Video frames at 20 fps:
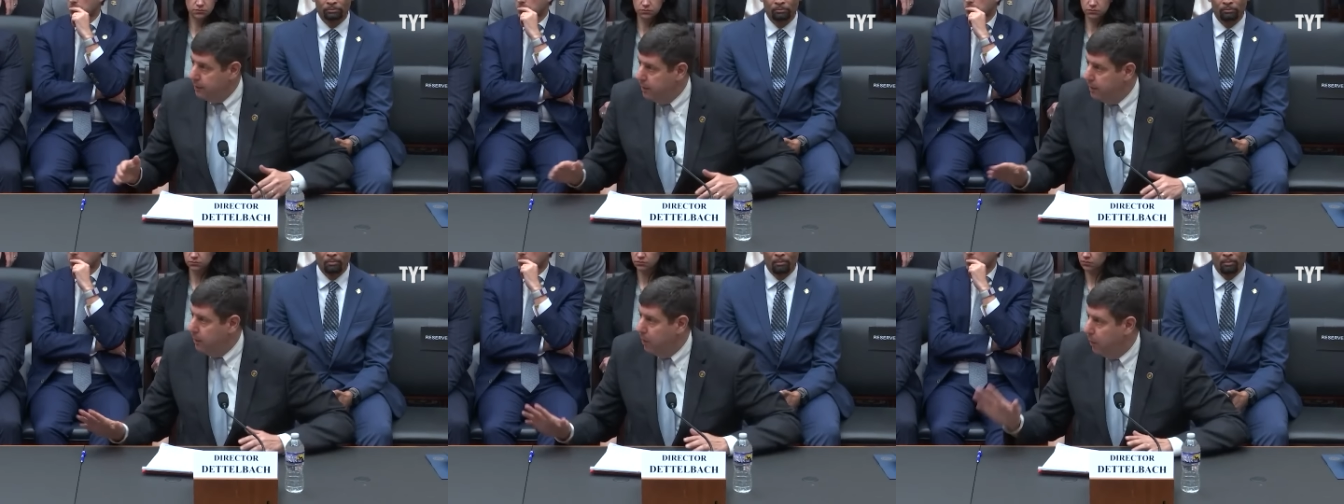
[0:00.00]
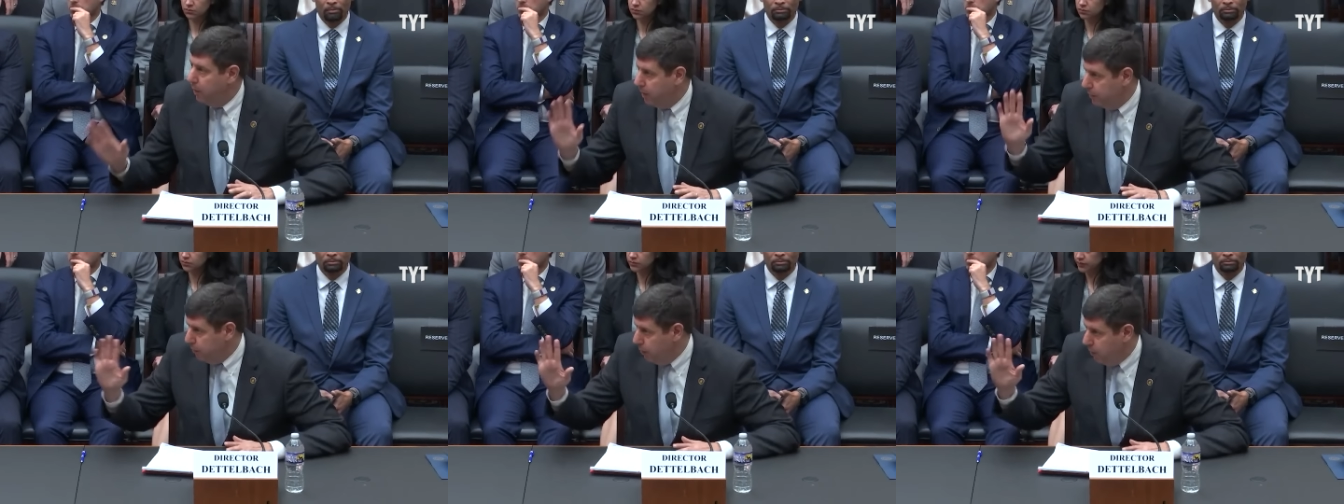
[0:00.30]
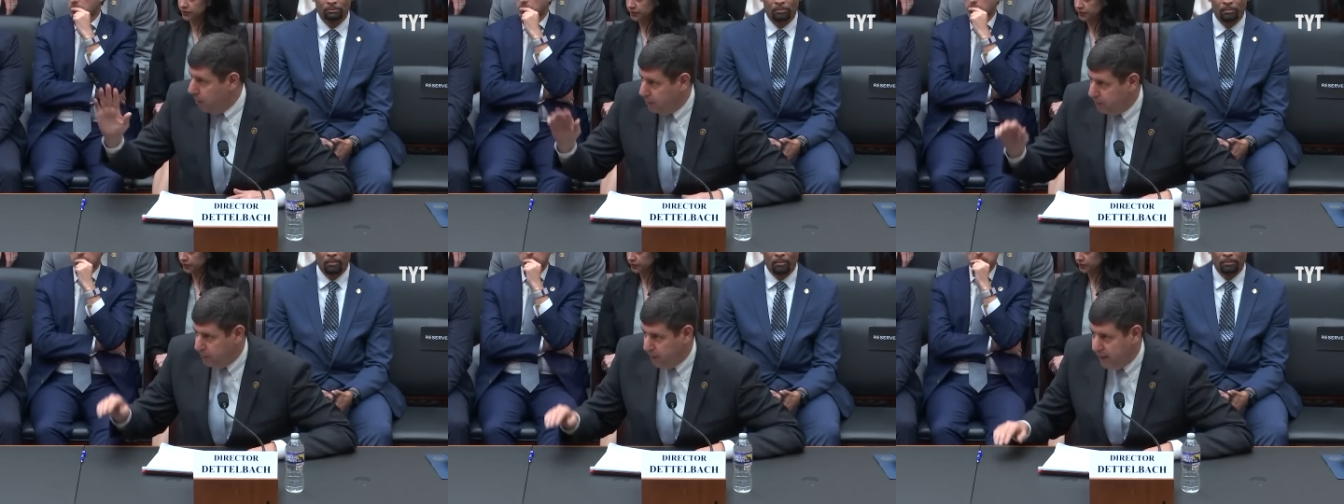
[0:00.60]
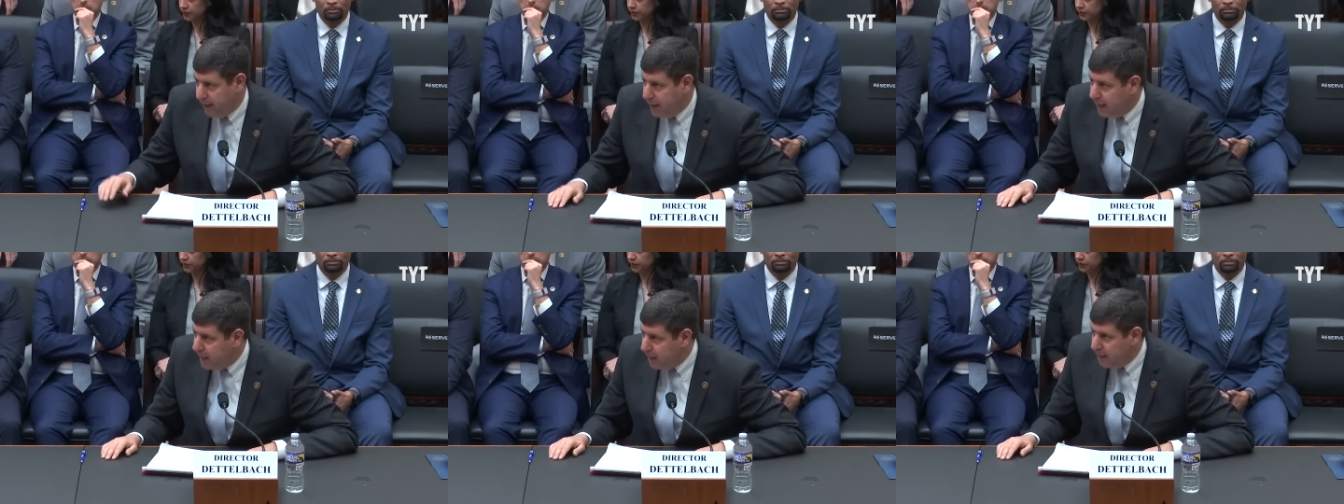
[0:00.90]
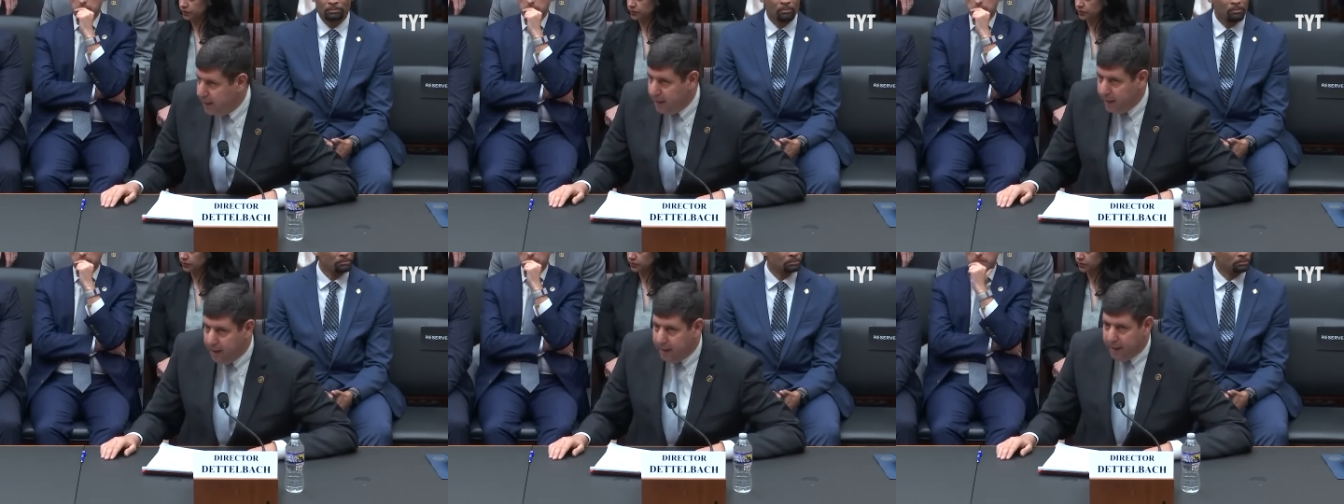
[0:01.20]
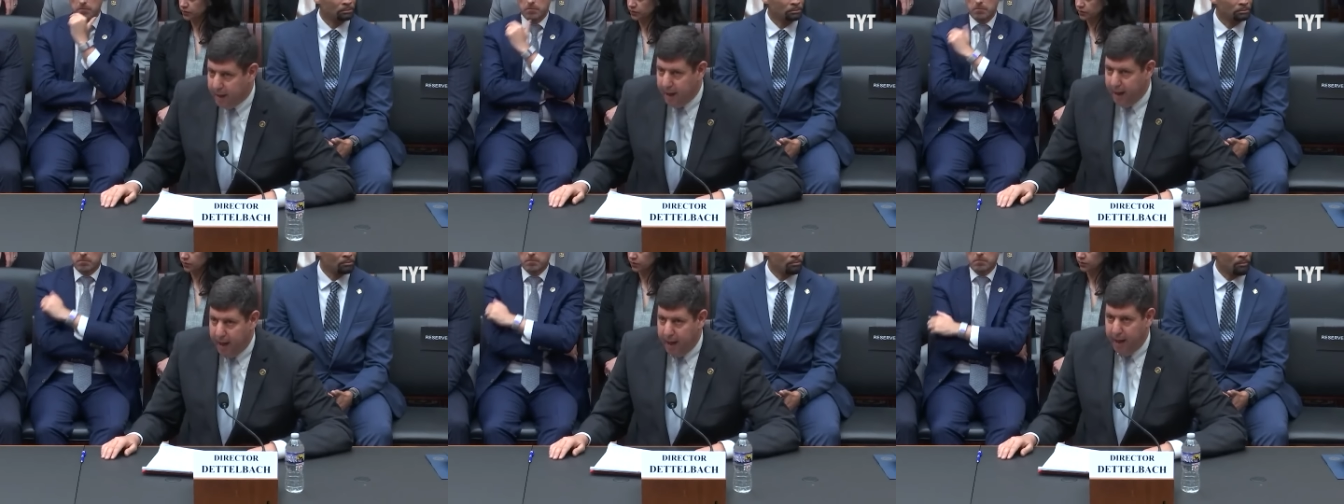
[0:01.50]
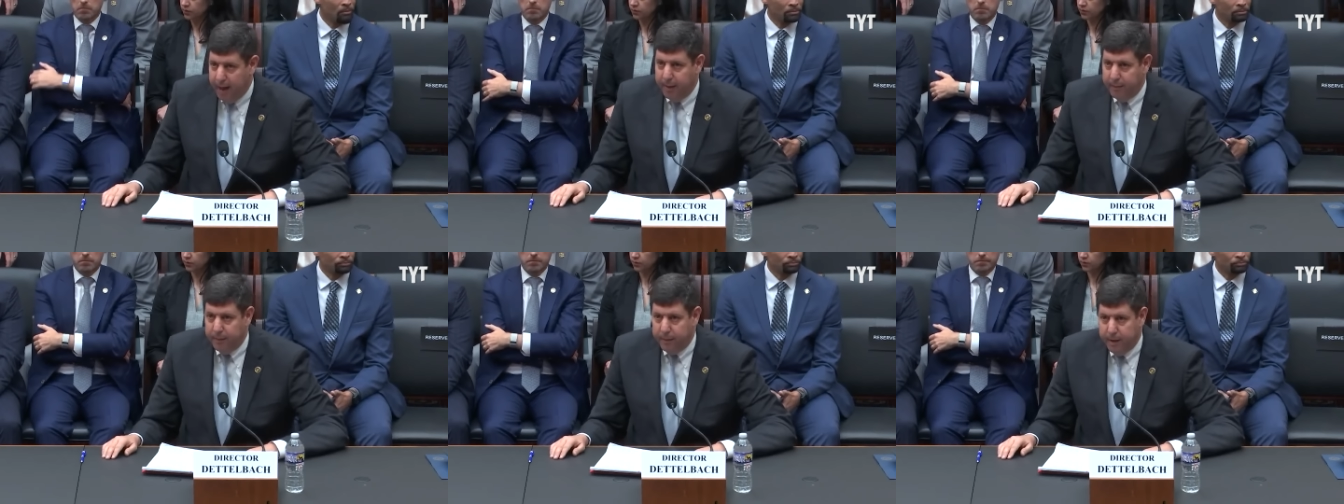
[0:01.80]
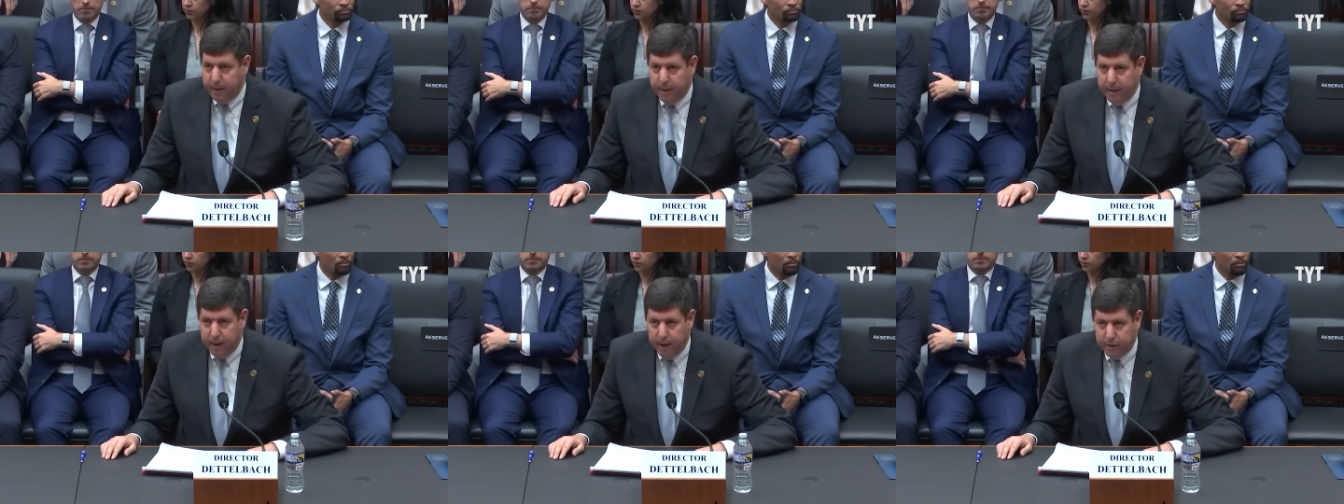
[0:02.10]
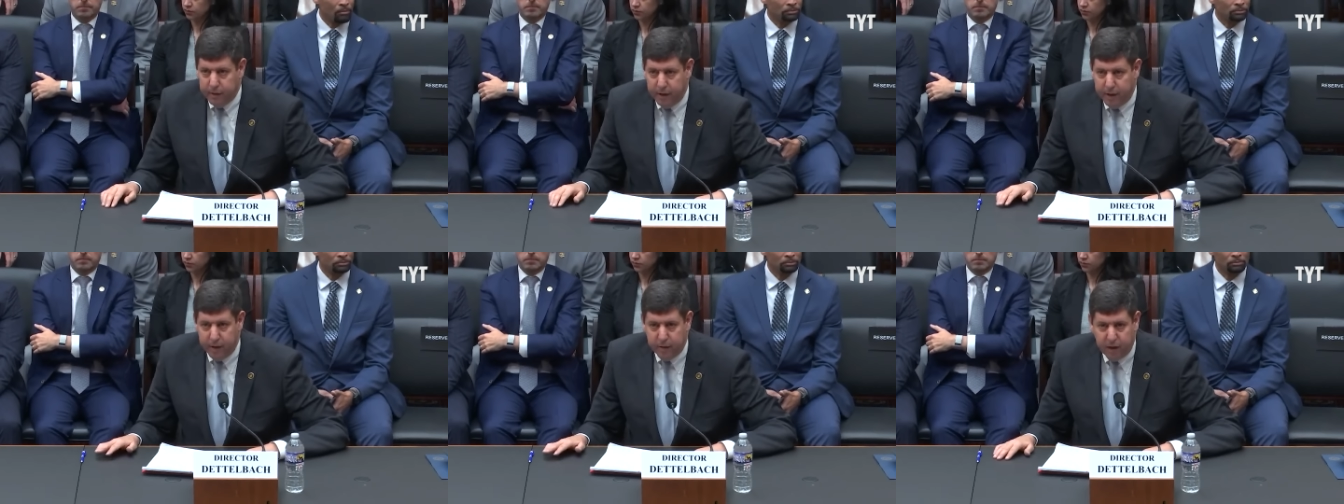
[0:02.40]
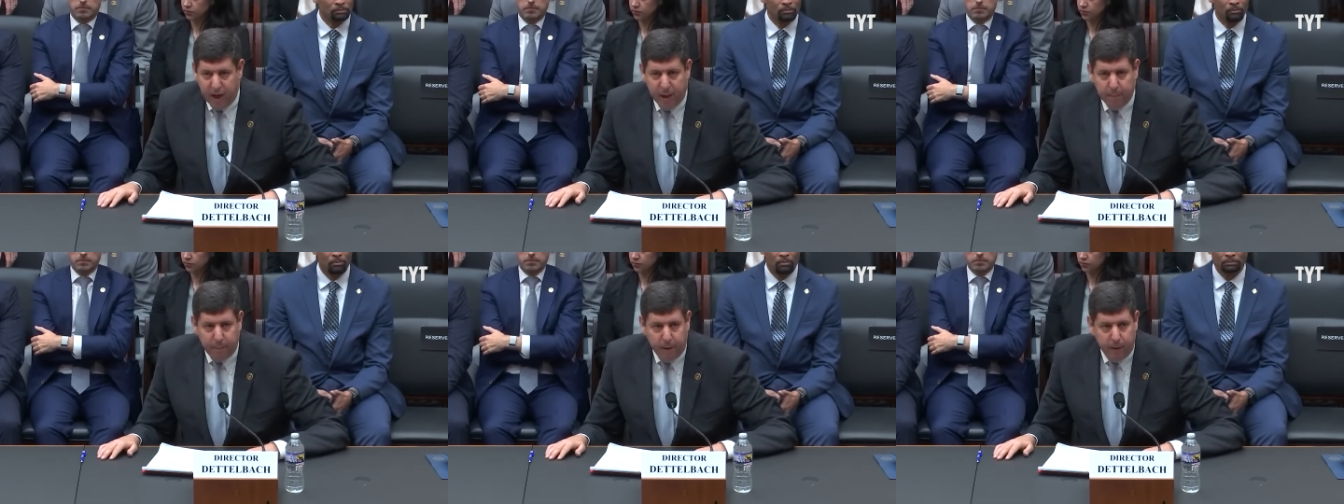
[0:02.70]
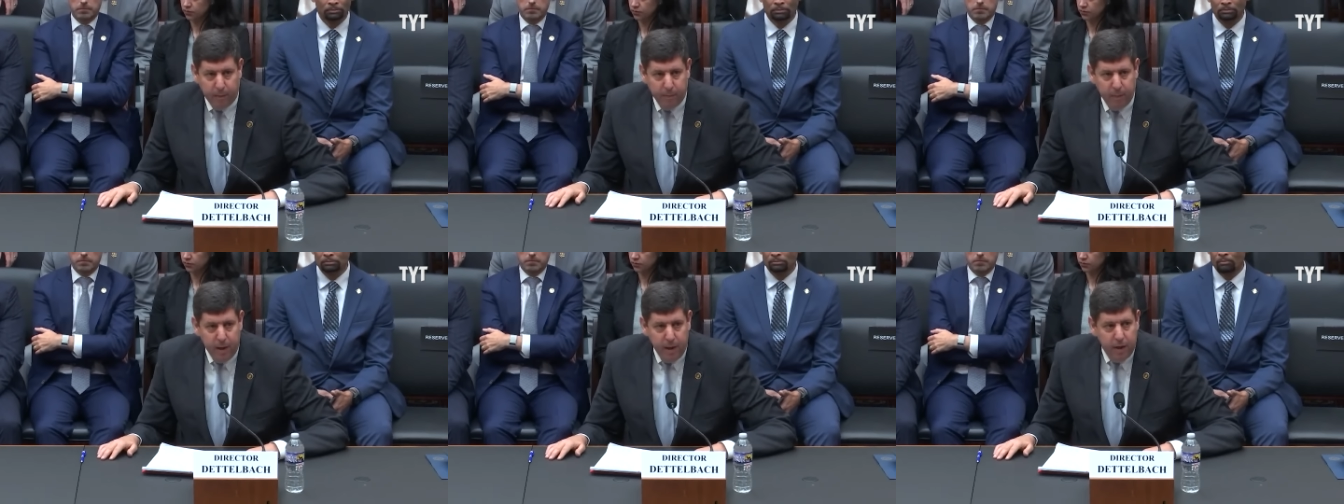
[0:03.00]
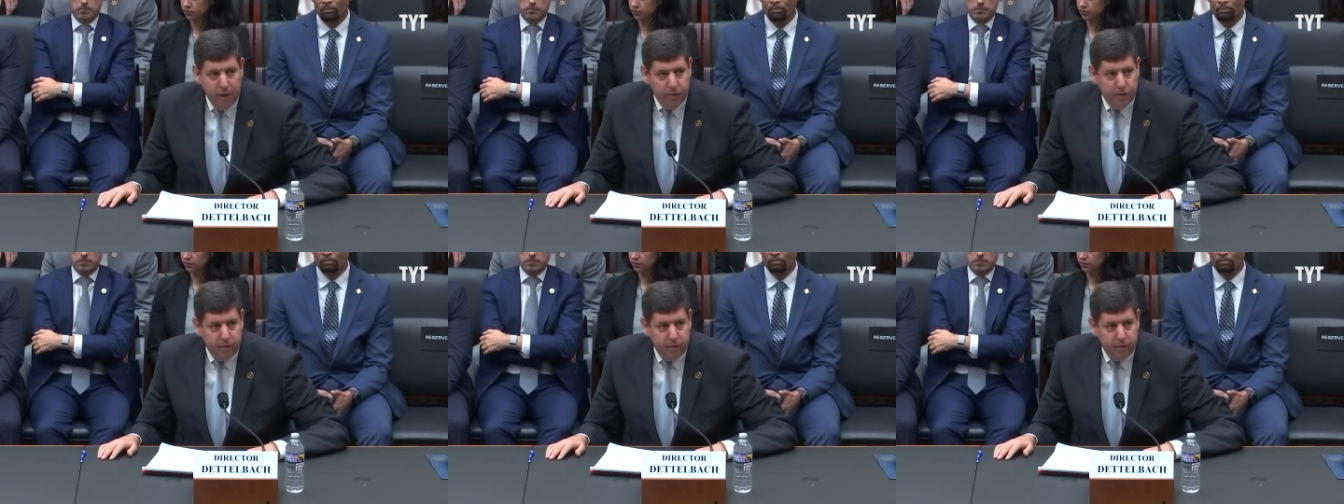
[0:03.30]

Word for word: The New York, New York City um, is an example.